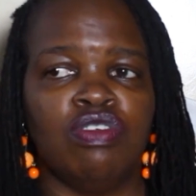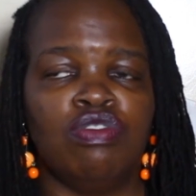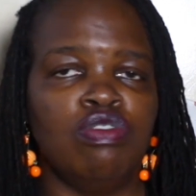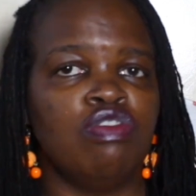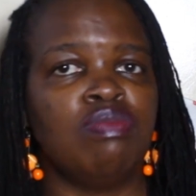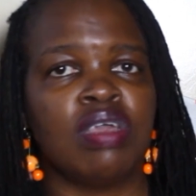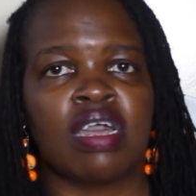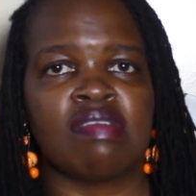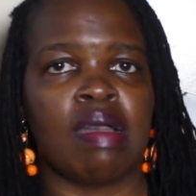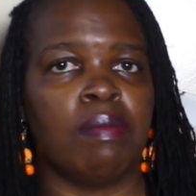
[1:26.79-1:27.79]
you don't make
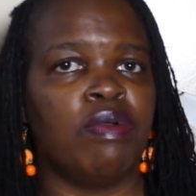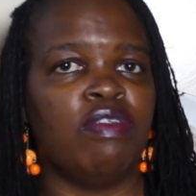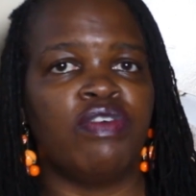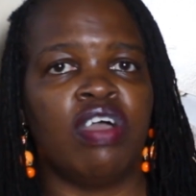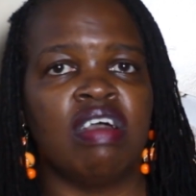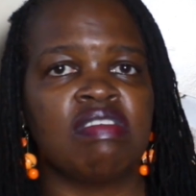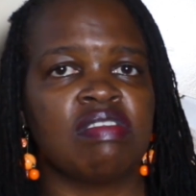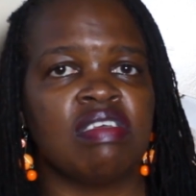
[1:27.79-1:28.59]
a sample first